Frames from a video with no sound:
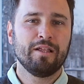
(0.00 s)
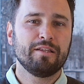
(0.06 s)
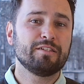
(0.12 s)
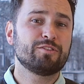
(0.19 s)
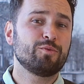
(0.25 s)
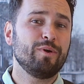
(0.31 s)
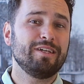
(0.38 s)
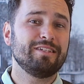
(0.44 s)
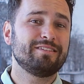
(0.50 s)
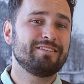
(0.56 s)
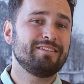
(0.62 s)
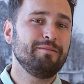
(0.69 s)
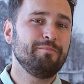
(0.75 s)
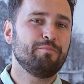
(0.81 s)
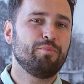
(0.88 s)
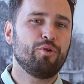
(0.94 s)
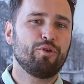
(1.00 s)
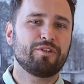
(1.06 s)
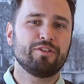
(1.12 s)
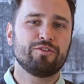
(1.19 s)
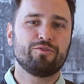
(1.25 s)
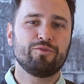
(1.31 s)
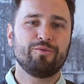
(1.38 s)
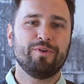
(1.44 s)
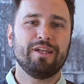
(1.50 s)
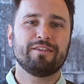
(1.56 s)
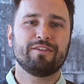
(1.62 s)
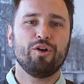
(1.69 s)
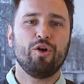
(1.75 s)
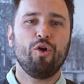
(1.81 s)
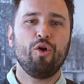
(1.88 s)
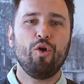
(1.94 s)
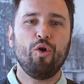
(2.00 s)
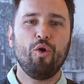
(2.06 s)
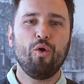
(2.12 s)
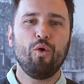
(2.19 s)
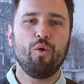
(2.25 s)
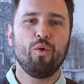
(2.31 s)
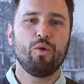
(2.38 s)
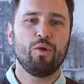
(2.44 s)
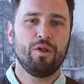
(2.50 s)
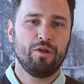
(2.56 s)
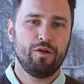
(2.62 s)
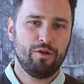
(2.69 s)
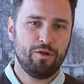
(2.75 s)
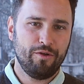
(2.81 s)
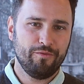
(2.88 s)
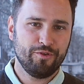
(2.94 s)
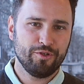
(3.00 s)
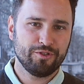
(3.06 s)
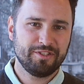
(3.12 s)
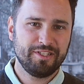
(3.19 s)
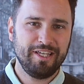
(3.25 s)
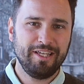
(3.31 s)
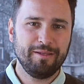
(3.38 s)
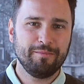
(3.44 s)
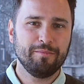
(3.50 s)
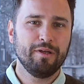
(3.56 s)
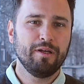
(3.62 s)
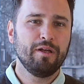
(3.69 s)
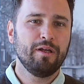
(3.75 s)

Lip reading: That's why it's important to grant all of your team